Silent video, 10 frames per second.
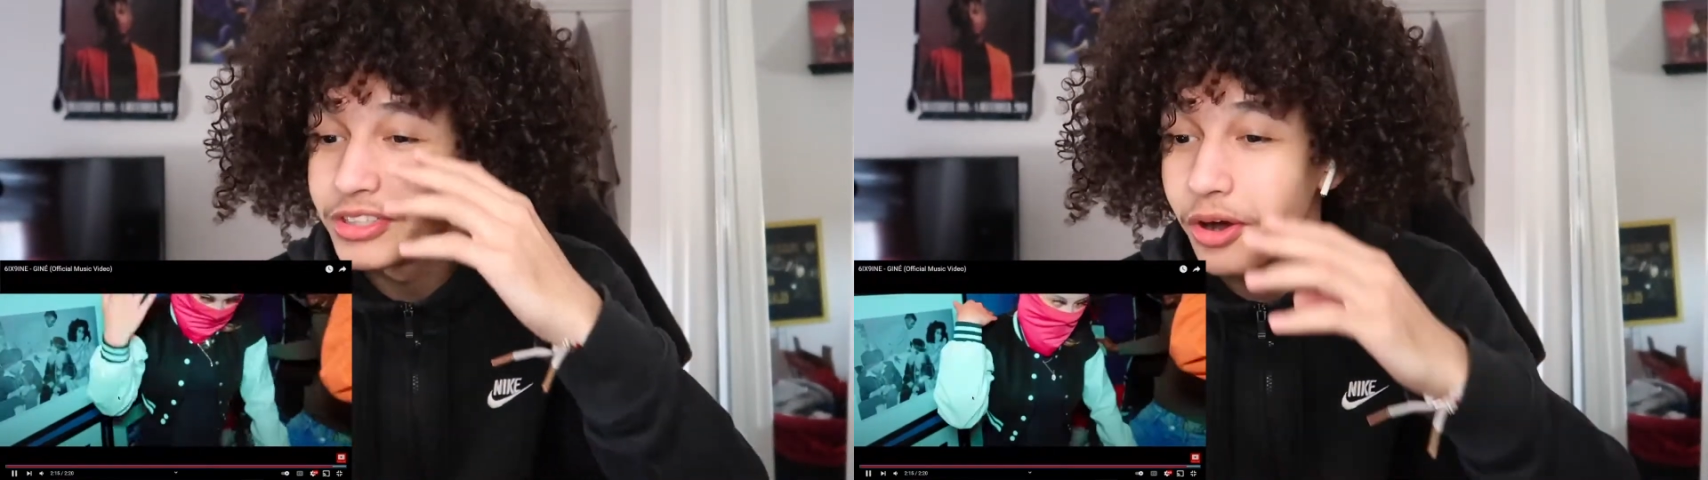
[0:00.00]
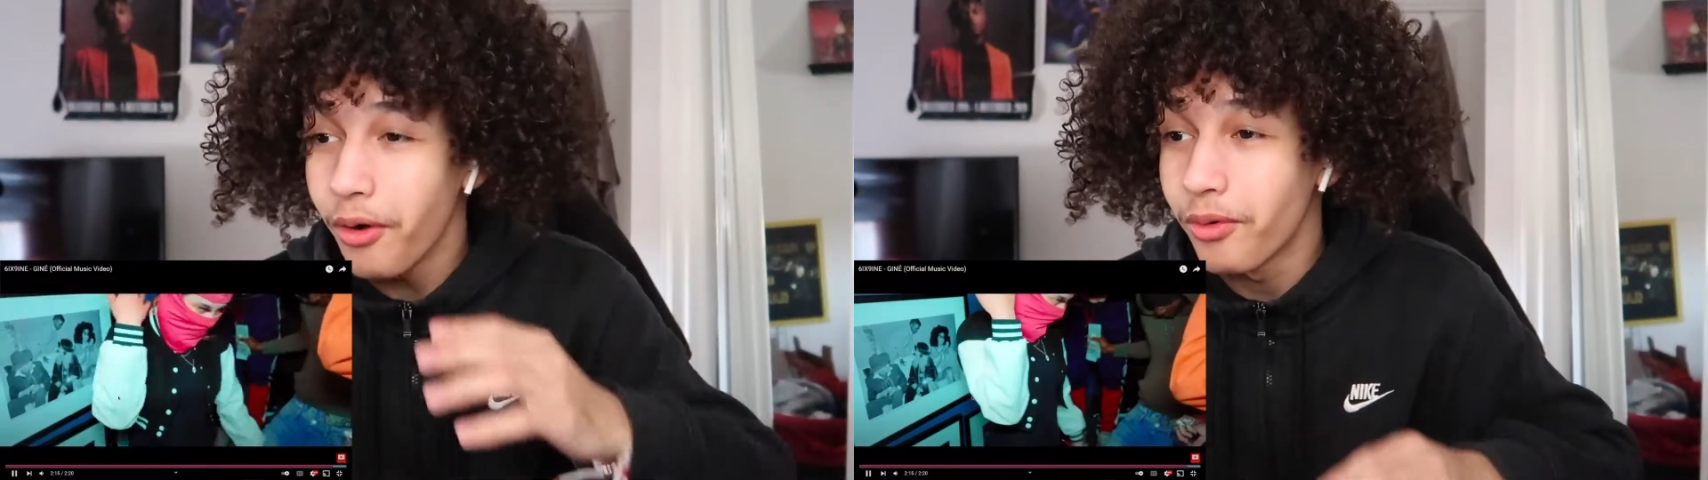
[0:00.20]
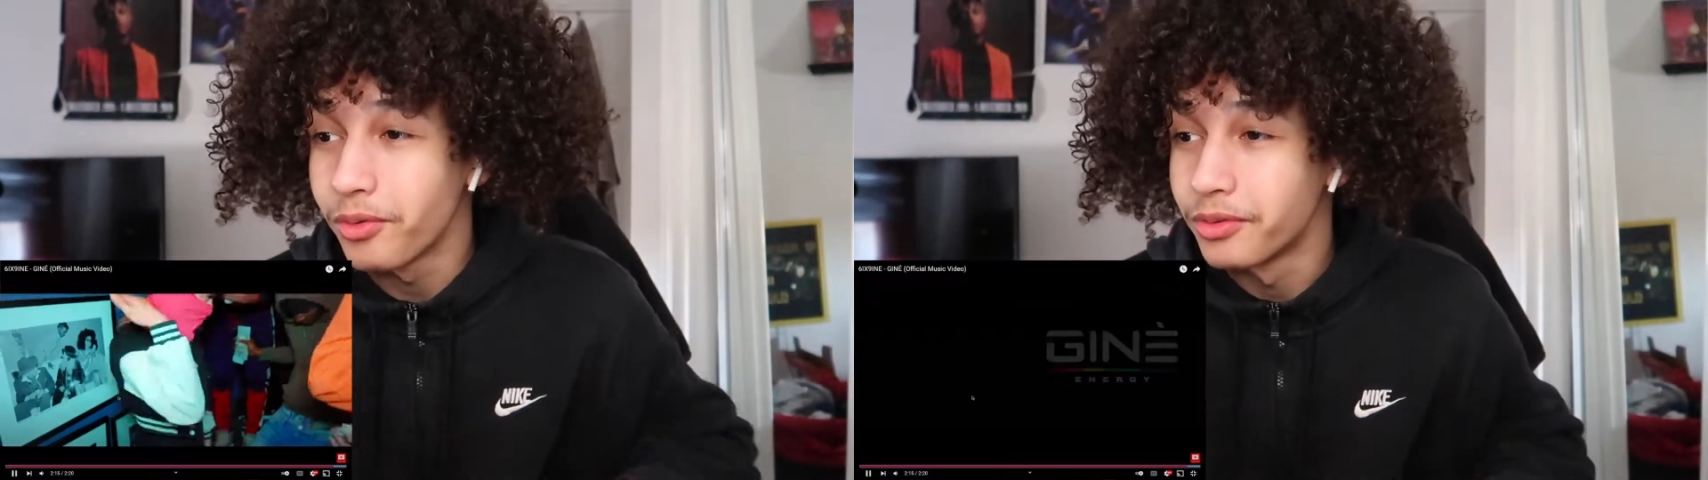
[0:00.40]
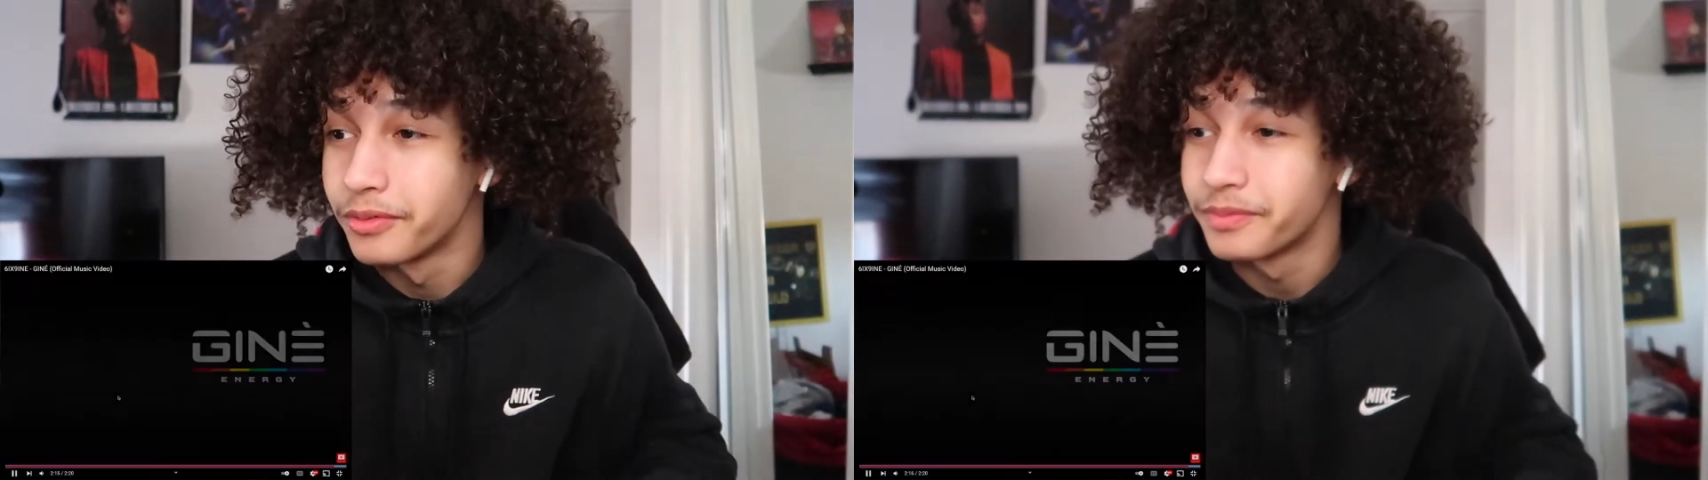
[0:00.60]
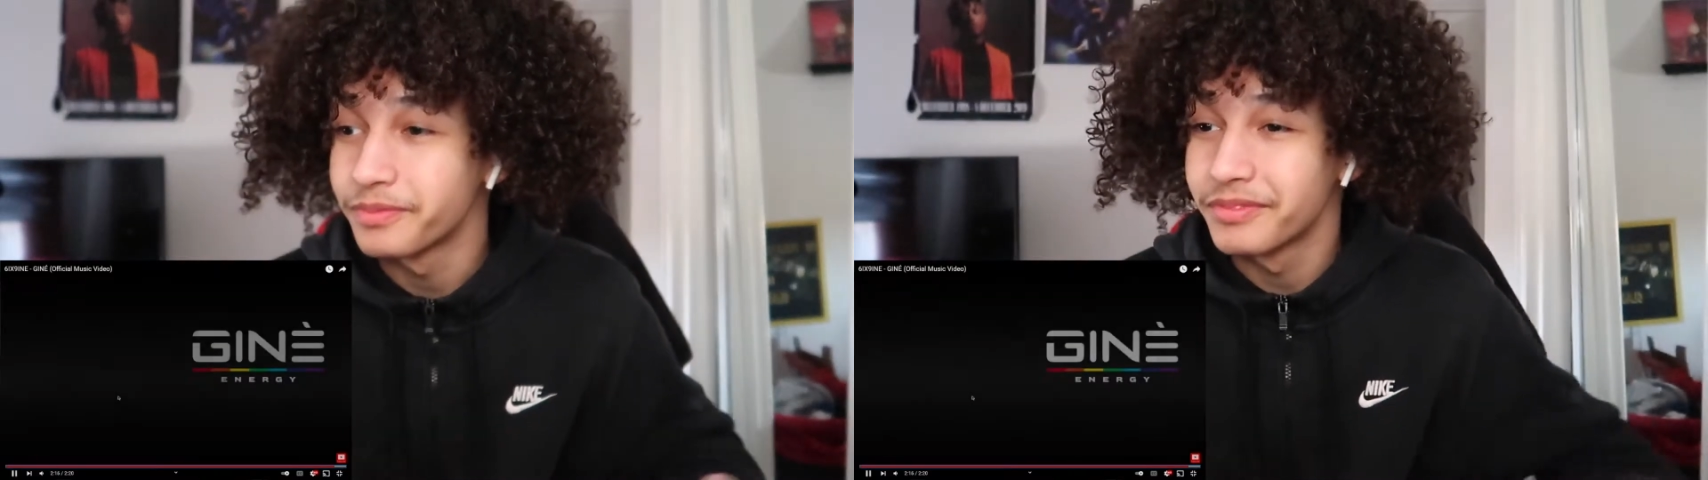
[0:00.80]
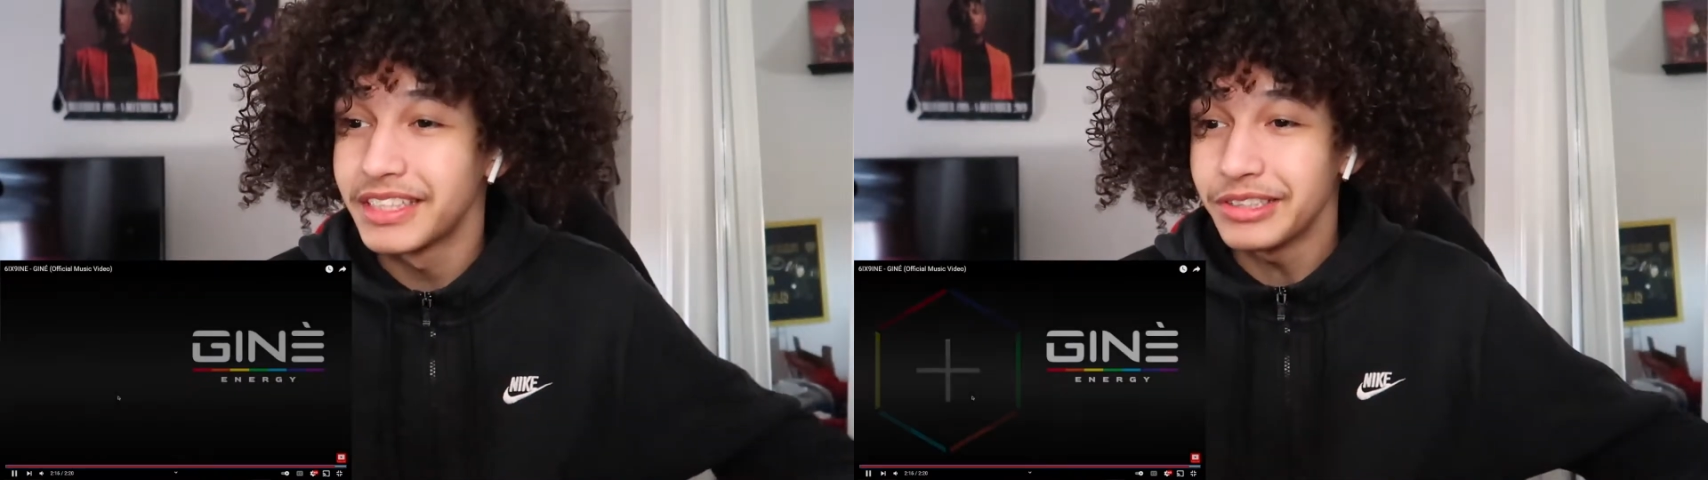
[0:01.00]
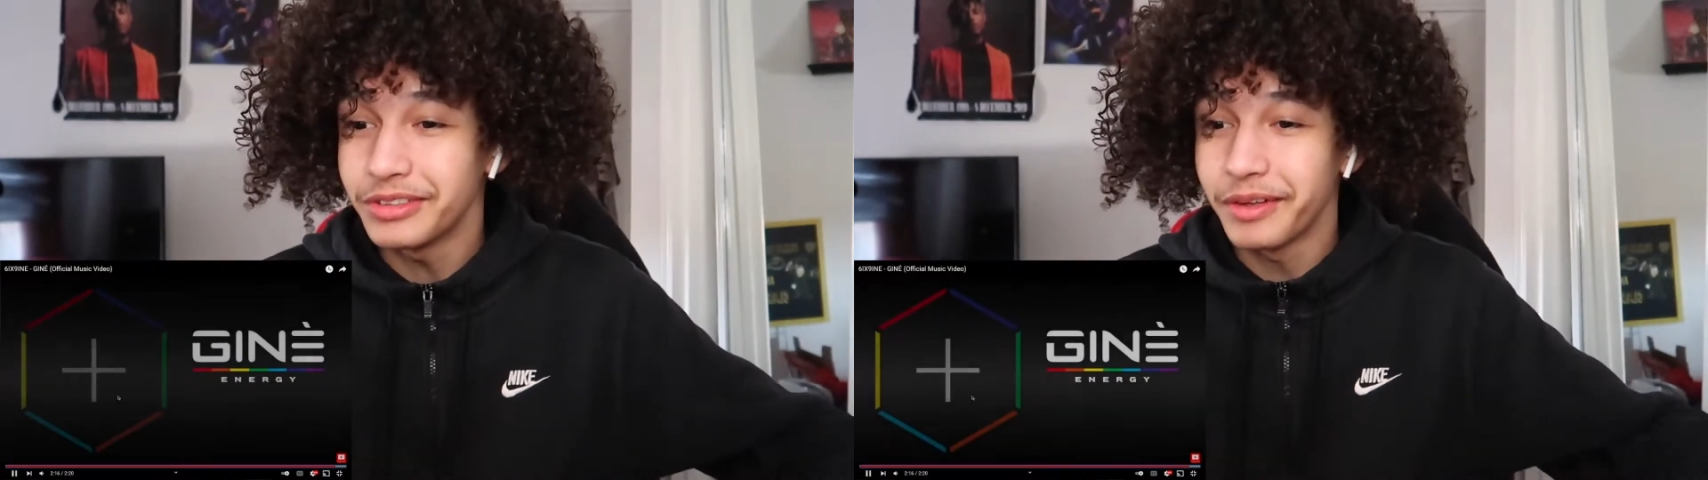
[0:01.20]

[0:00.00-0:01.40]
Yo, this